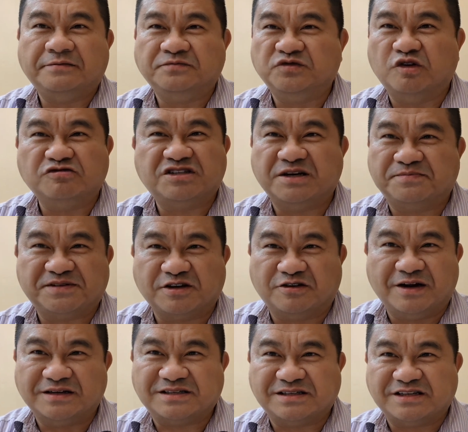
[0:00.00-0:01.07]
No tips are
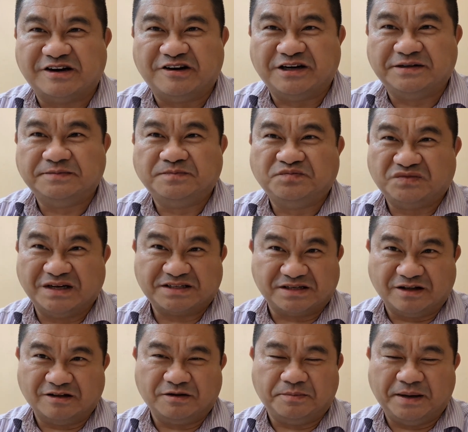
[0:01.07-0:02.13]
necessary. That's
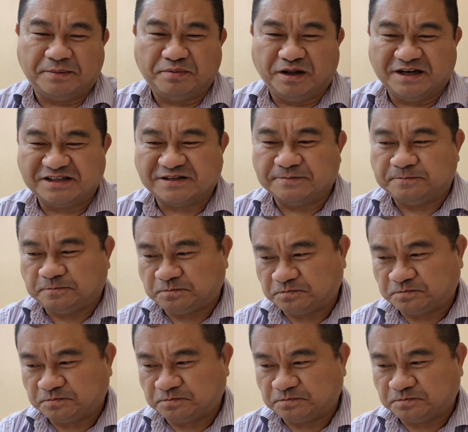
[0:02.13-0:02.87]
another big plus.